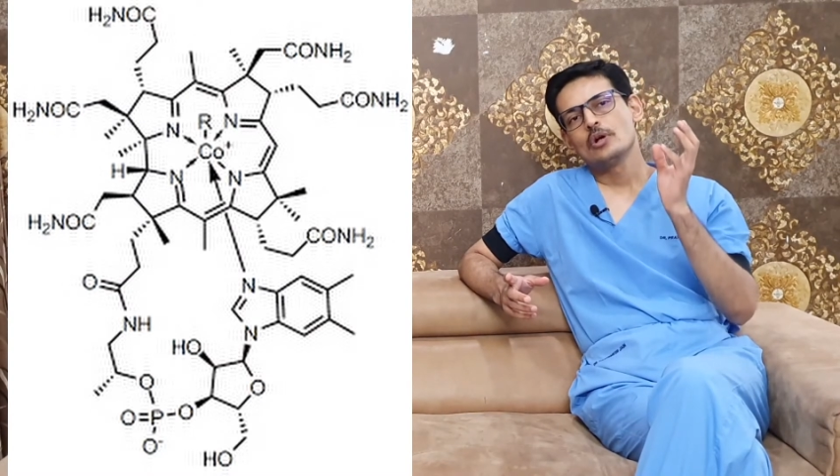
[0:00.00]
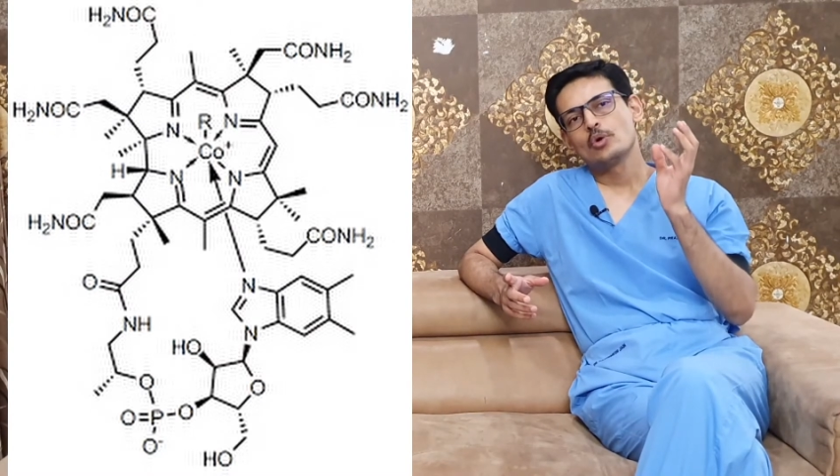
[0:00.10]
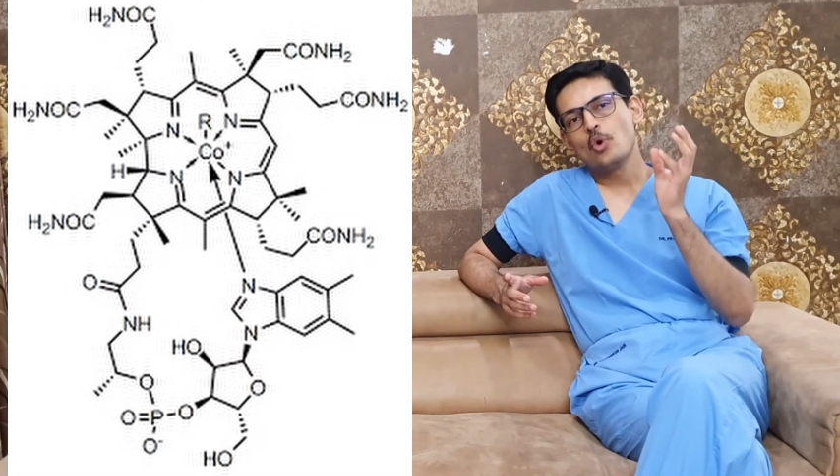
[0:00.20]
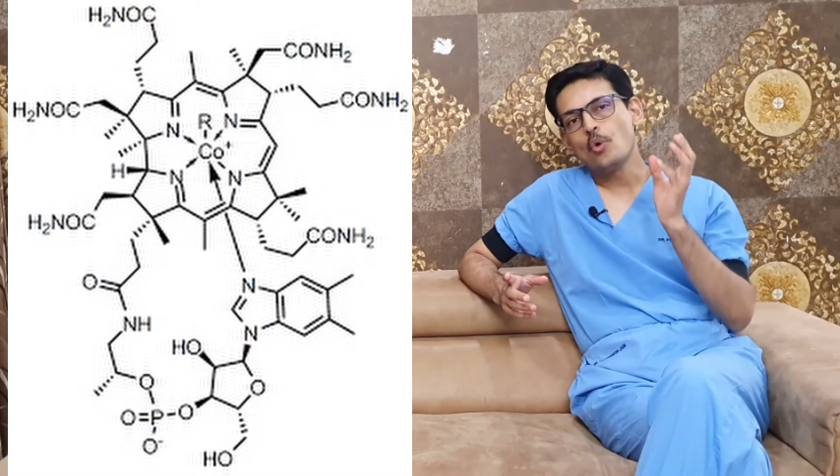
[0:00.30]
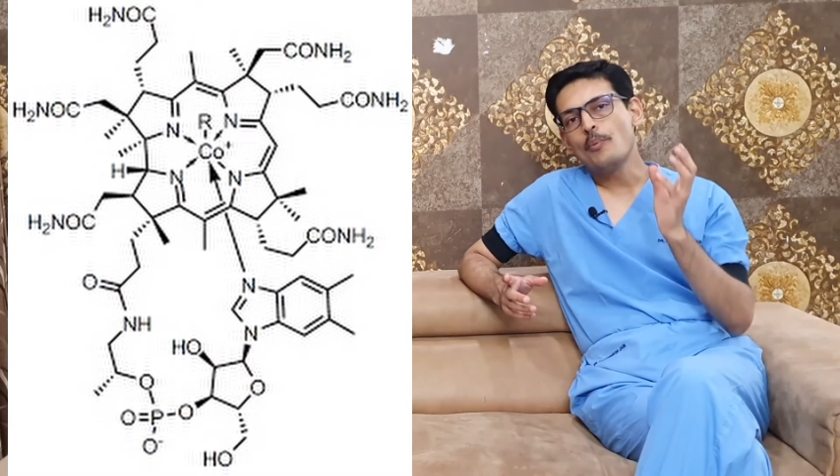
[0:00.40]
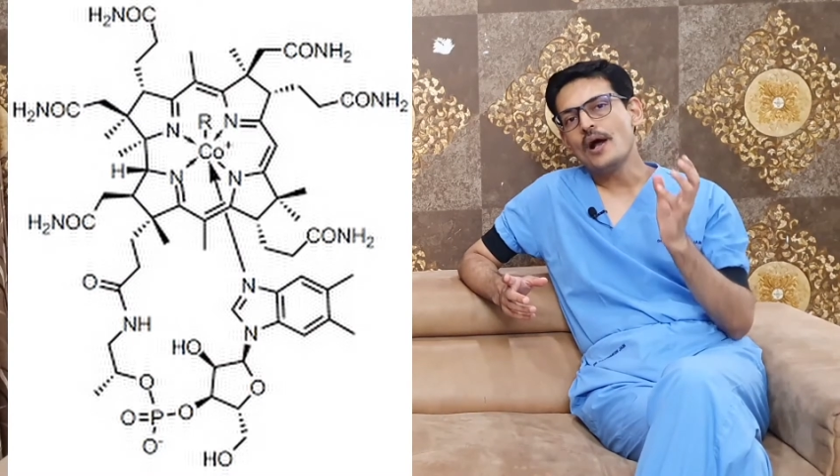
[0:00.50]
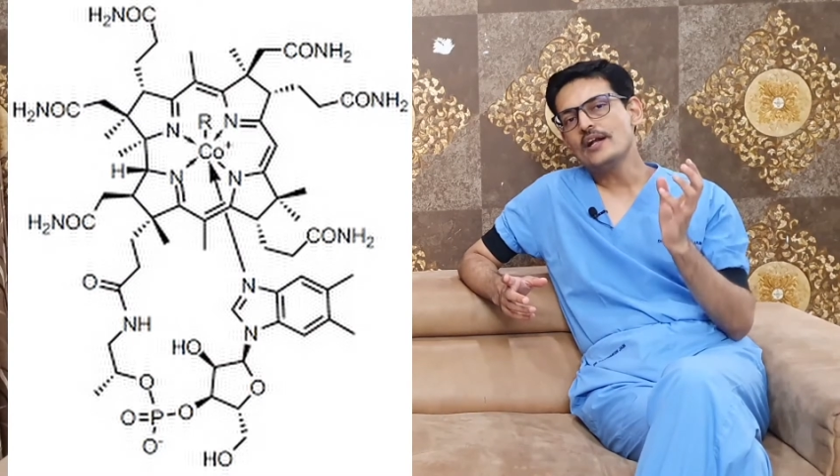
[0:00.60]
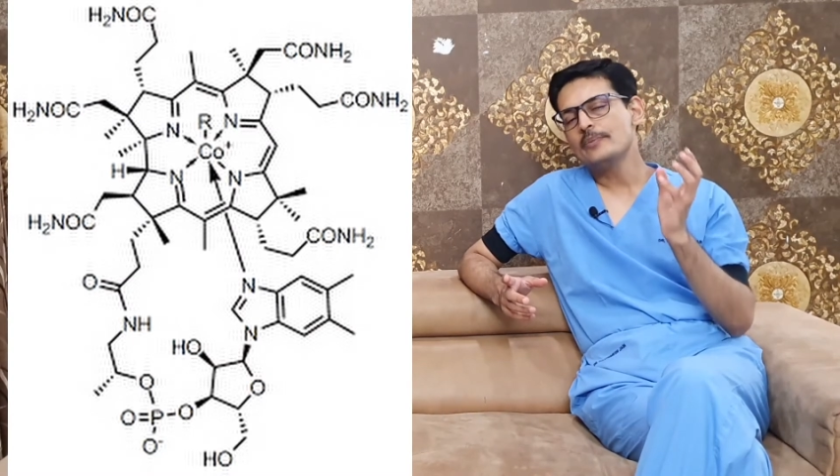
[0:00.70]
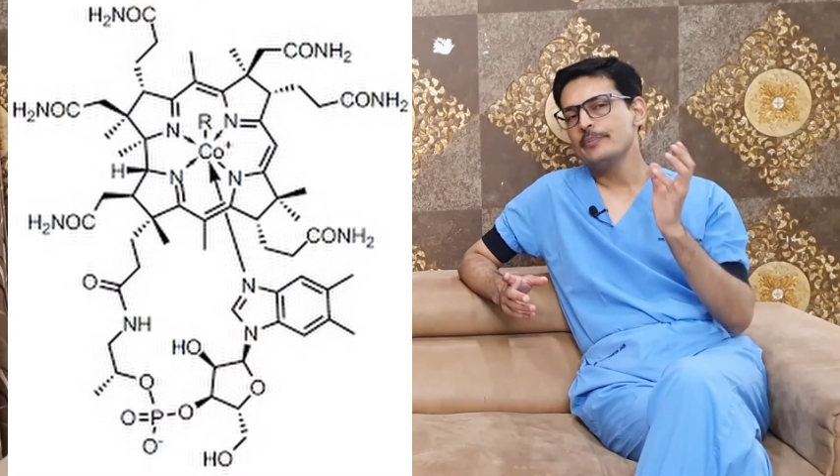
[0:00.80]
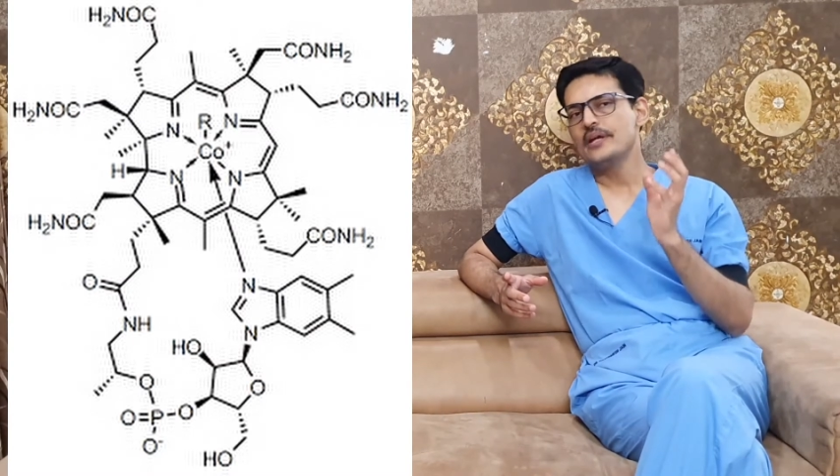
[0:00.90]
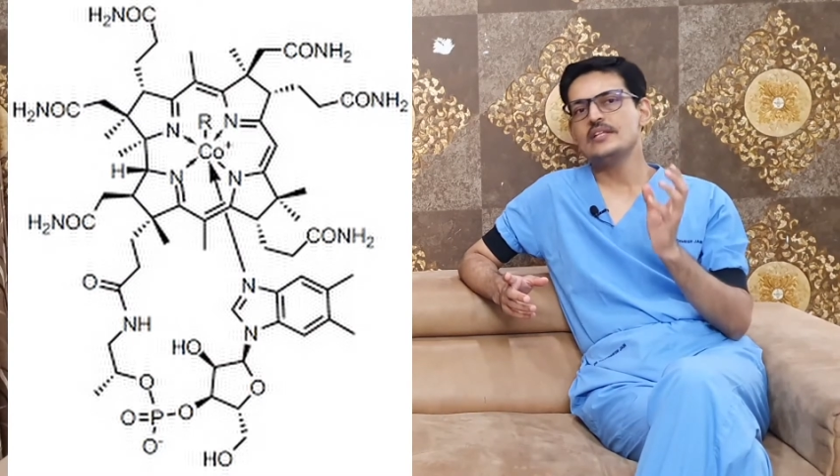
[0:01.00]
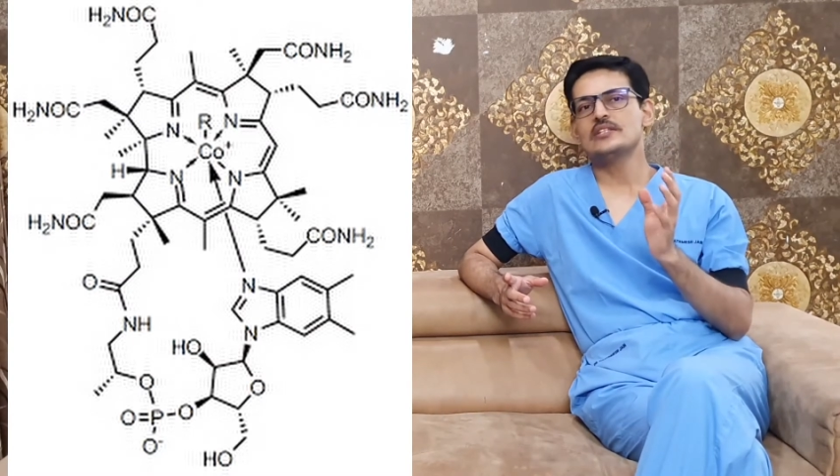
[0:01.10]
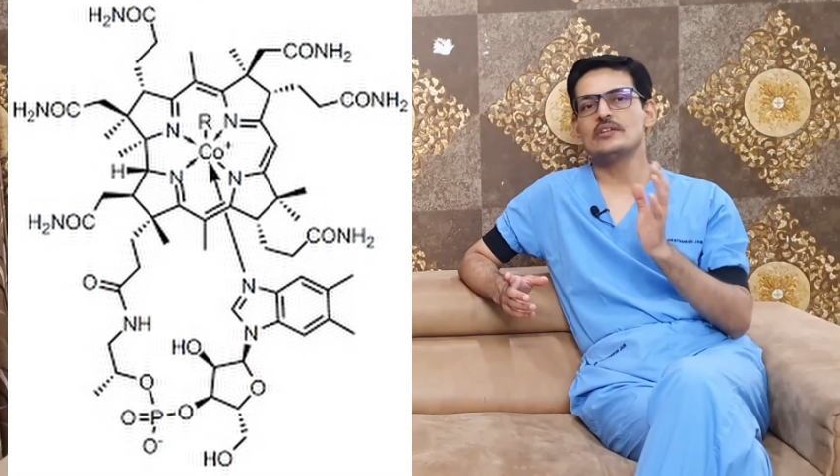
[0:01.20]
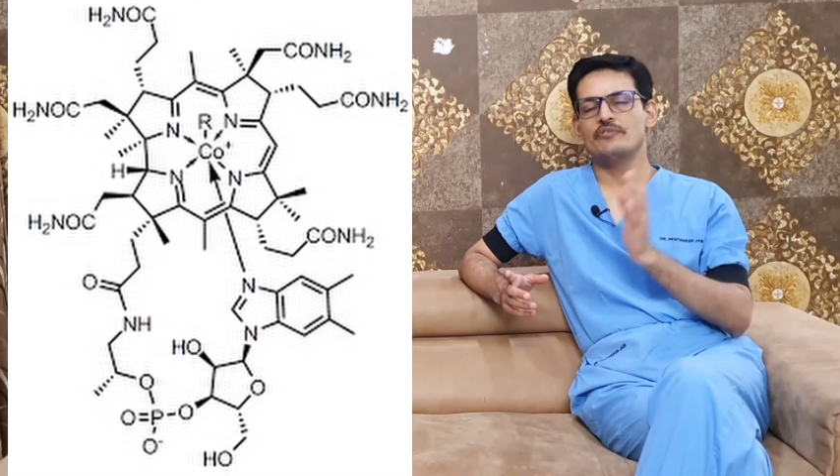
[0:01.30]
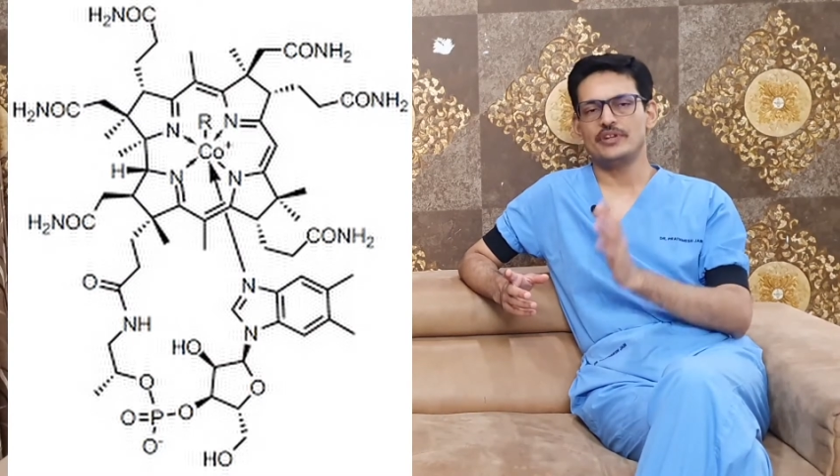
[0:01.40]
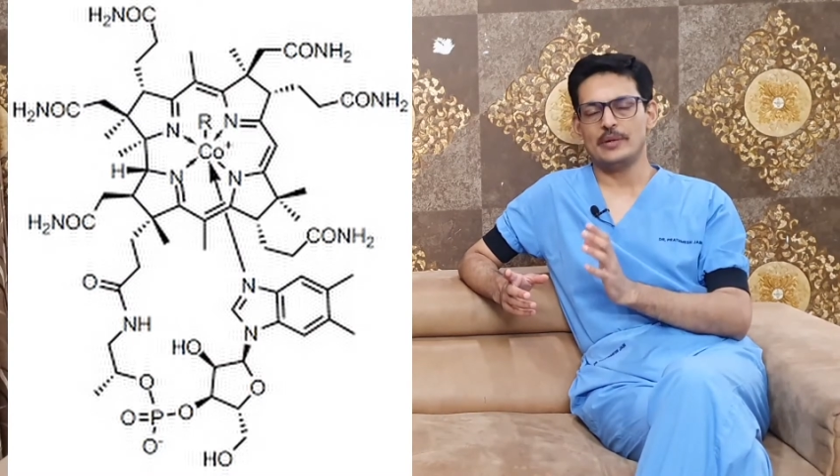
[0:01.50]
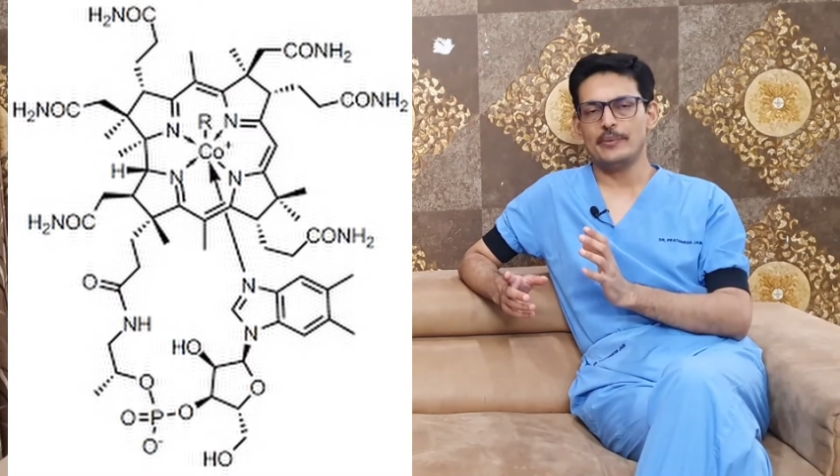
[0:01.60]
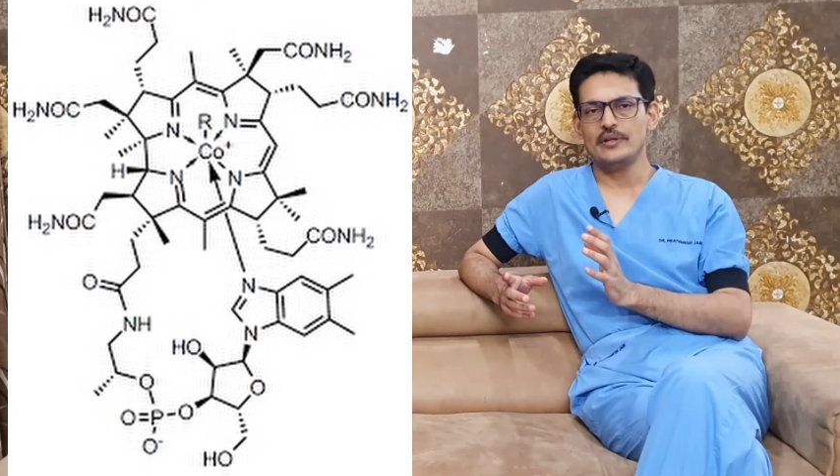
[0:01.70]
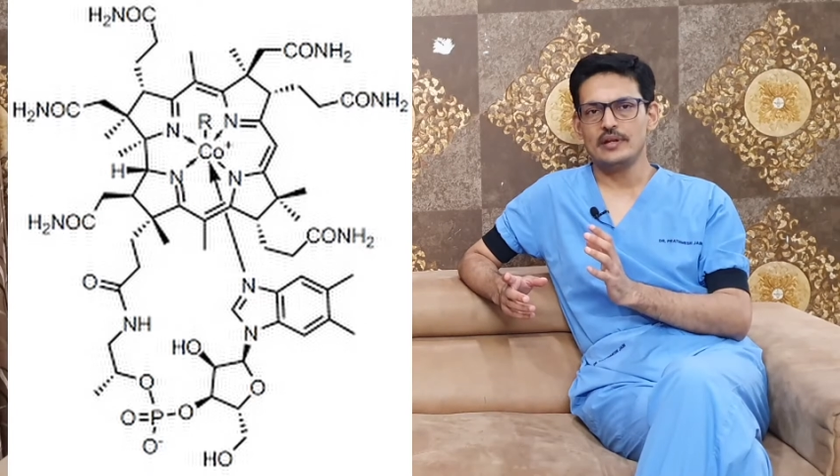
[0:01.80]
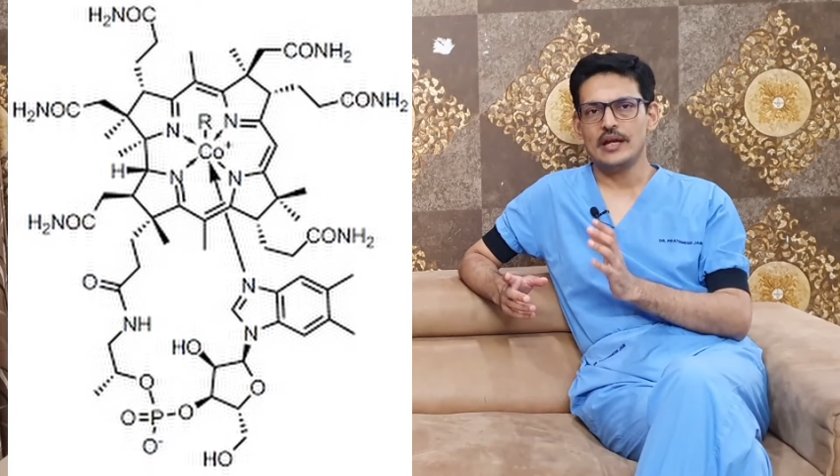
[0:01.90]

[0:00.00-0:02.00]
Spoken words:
cobalt-based vitamin,